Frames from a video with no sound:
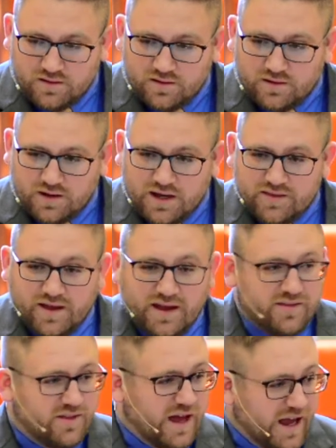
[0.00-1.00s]
And the,
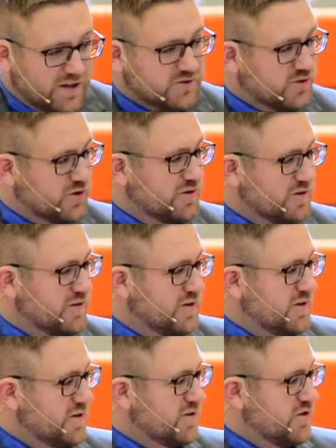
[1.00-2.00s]
and the answer
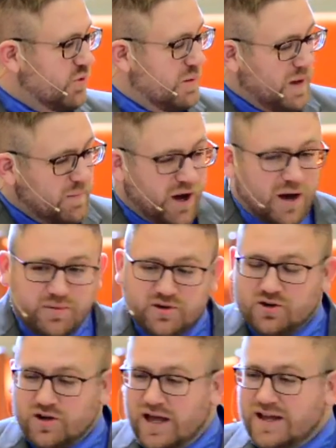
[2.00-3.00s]
to what may pop into
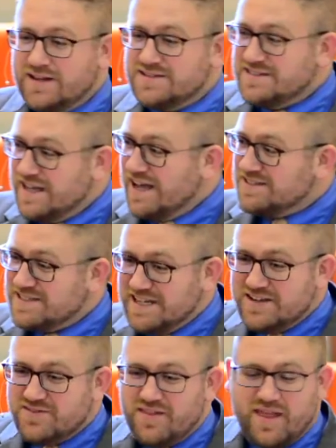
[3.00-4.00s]
your head is, yes,
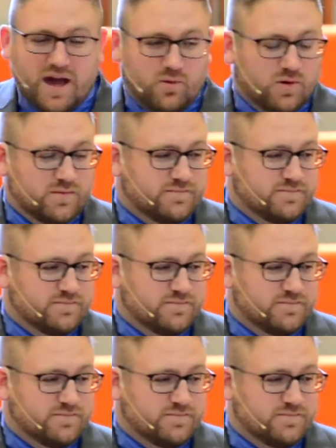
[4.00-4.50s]
even that one.